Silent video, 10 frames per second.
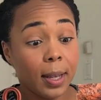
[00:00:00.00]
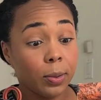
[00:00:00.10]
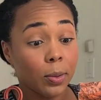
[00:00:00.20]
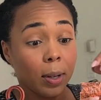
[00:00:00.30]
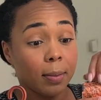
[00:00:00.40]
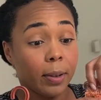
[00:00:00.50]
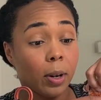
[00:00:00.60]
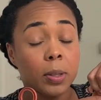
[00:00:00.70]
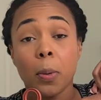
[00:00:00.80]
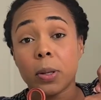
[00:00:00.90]
They're
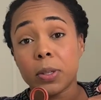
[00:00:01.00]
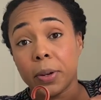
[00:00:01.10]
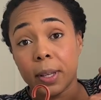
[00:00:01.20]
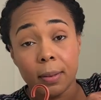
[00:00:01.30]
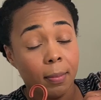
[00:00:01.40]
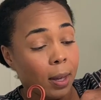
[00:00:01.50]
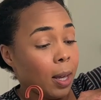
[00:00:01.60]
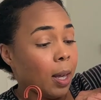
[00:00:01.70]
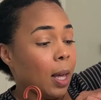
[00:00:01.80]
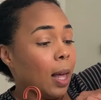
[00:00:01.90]
not sponsoring
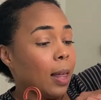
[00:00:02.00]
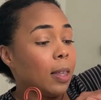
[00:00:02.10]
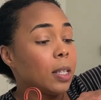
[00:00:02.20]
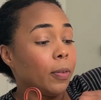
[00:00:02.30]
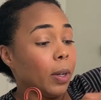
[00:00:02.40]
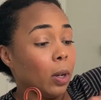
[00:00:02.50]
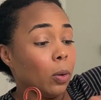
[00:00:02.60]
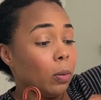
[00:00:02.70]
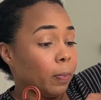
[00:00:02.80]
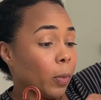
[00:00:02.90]
this
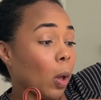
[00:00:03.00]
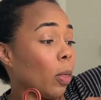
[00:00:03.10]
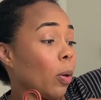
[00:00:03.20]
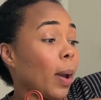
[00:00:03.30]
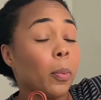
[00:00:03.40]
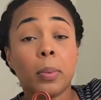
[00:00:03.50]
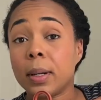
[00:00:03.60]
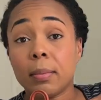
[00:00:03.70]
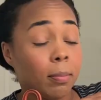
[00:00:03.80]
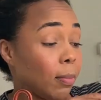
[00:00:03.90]
video, although I
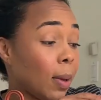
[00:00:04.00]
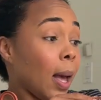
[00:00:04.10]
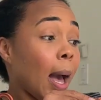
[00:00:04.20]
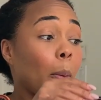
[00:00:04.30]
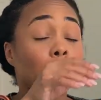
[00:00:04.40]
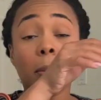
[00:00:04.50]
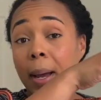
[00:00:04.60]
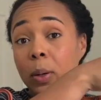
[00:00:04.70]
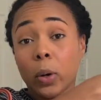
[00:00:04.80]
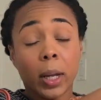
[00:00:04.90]
wouldn't
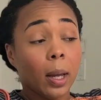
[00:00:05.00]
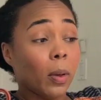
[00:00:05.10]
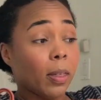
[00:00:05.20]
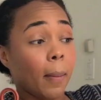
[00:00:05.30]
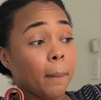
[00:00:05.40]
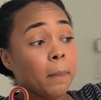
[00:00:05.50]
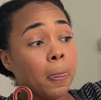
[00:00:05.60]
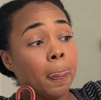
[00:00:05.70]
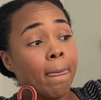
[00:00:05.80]
mind working with them.